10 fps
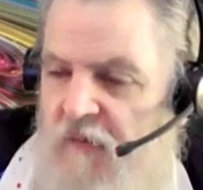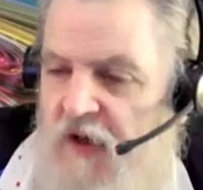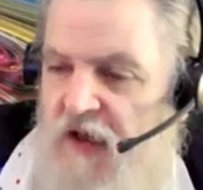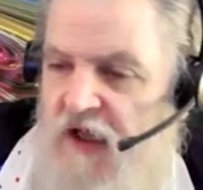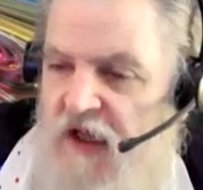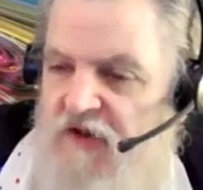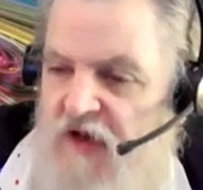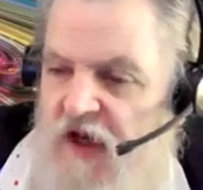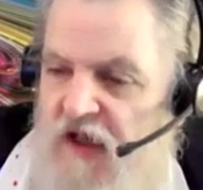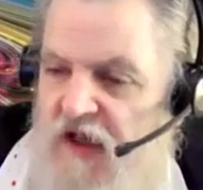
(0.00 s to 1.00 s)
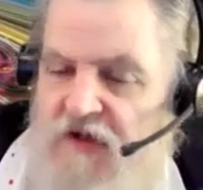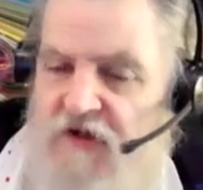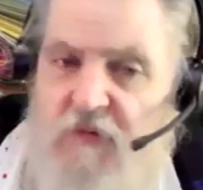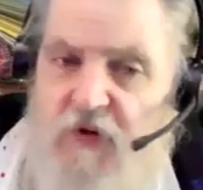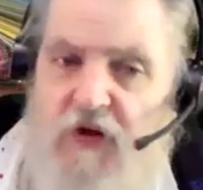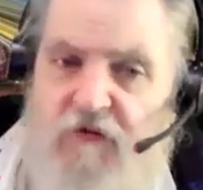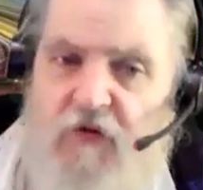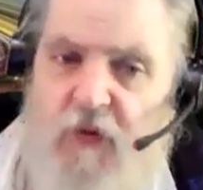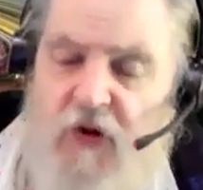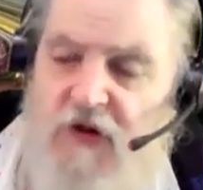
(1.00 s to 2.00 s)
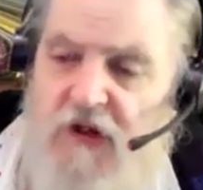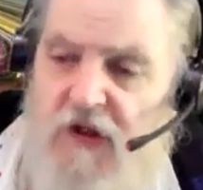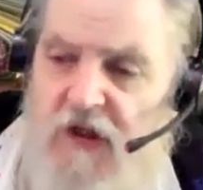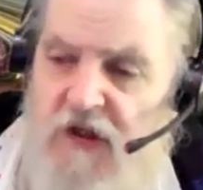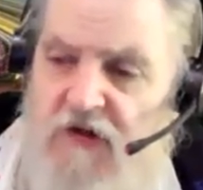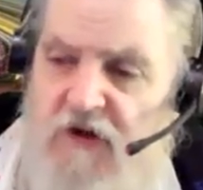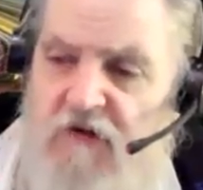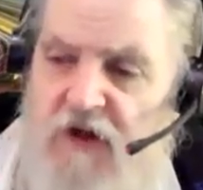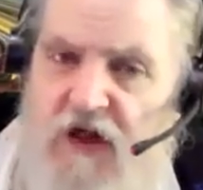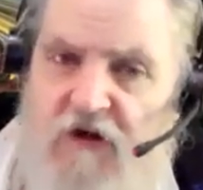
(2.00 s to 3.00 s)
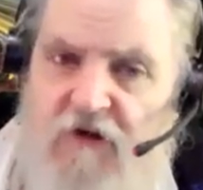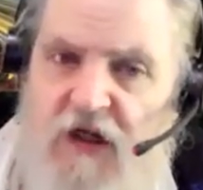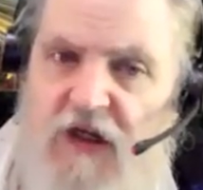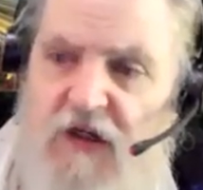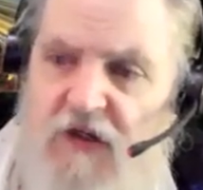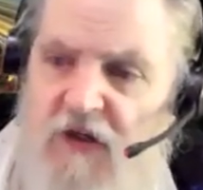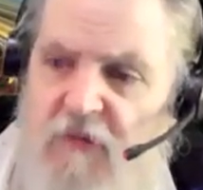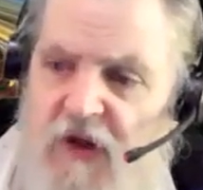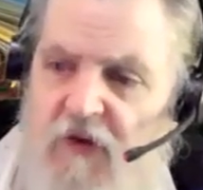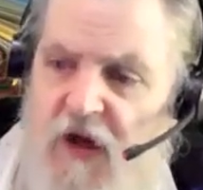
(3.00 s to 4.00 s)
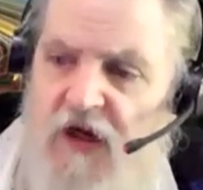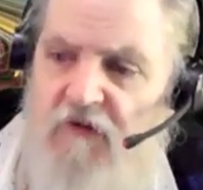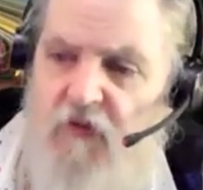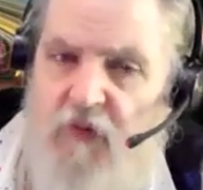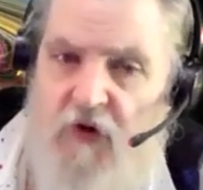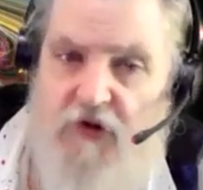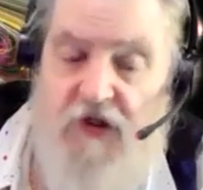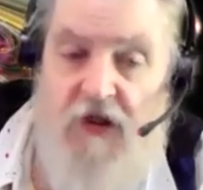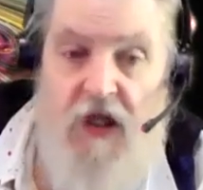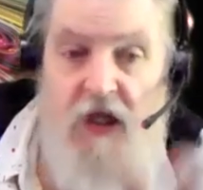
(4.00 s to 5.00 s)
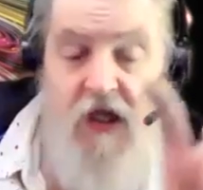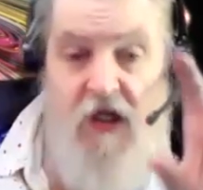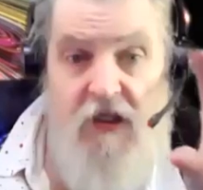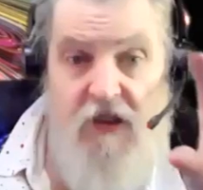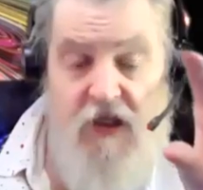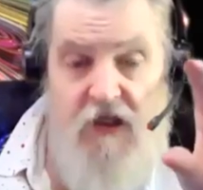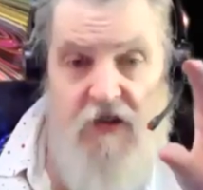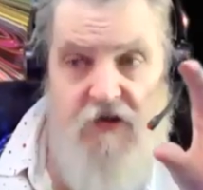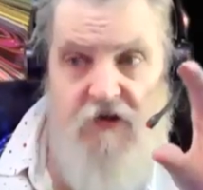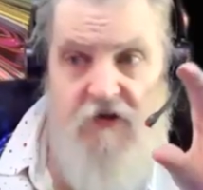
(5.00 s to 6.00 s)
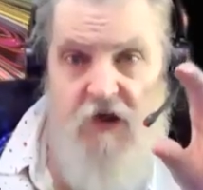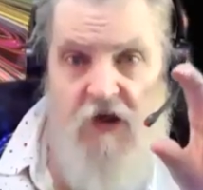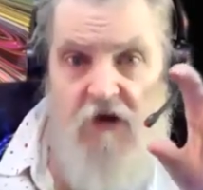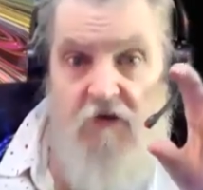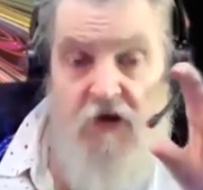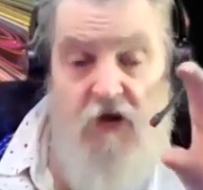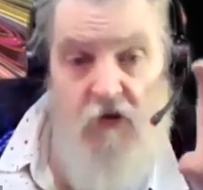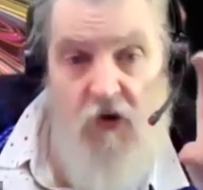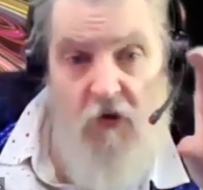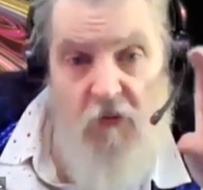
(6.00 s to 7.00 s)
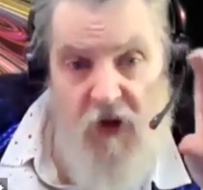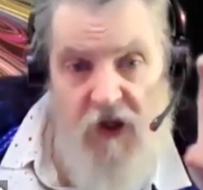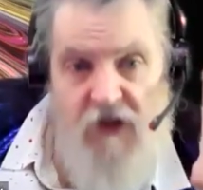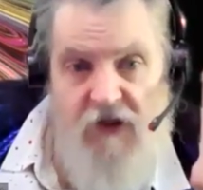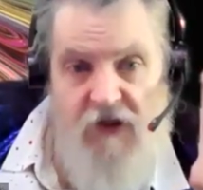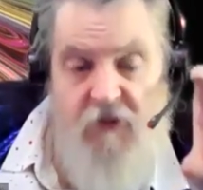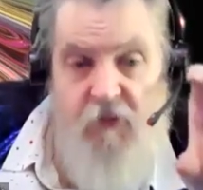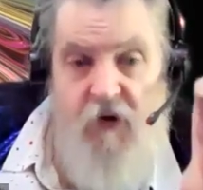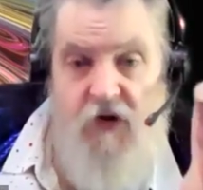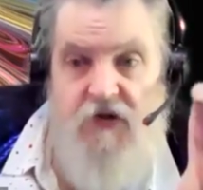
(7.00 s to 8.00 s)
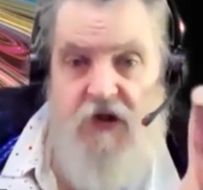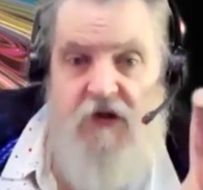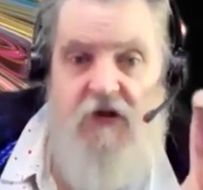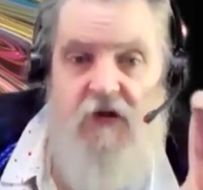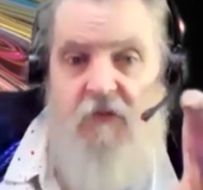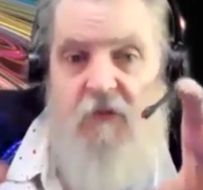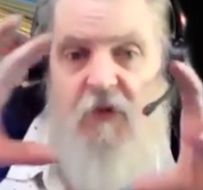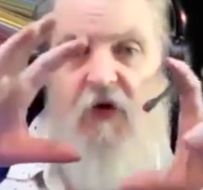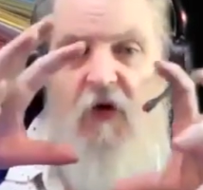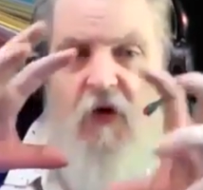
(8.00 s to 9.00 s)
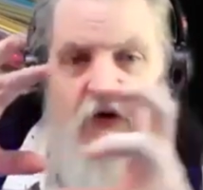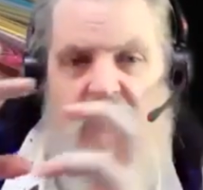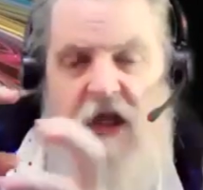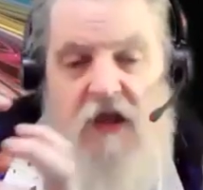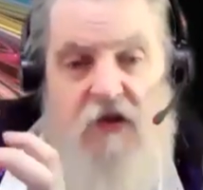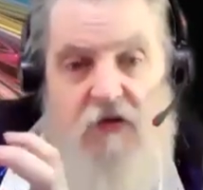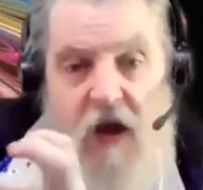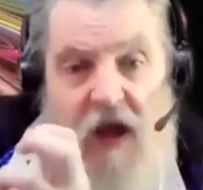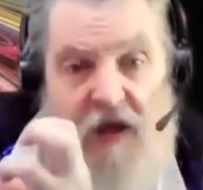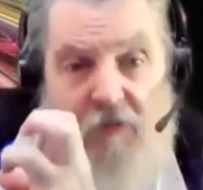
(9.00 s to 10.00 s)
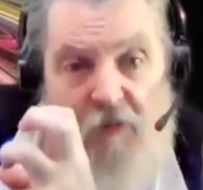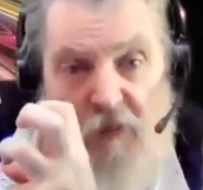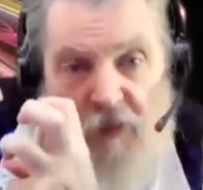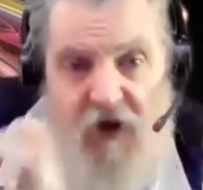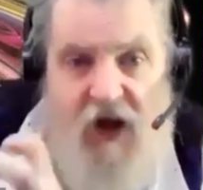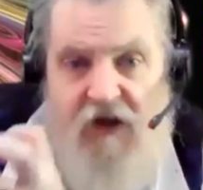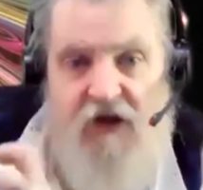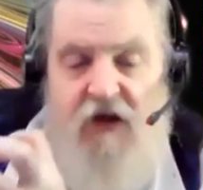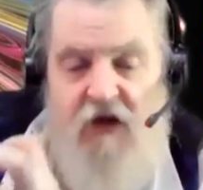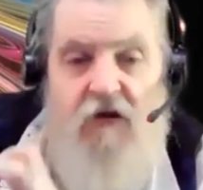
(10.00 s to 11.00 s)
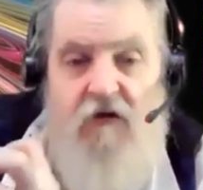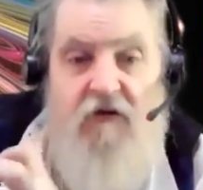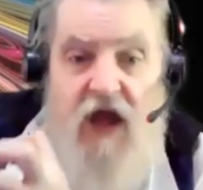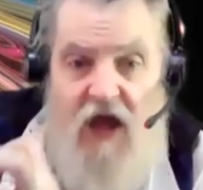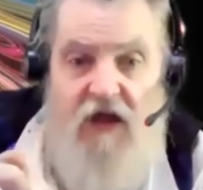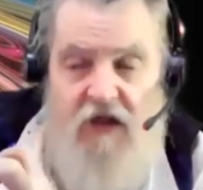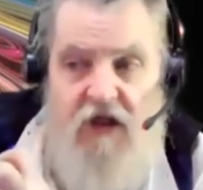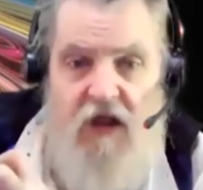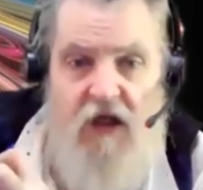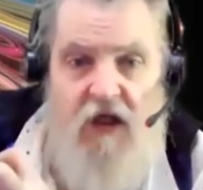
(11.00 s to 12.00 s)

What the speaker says: But it is a beautiful project. It is a really, really deep and wonderful project. It is the new Nobility project brought into a practical reality.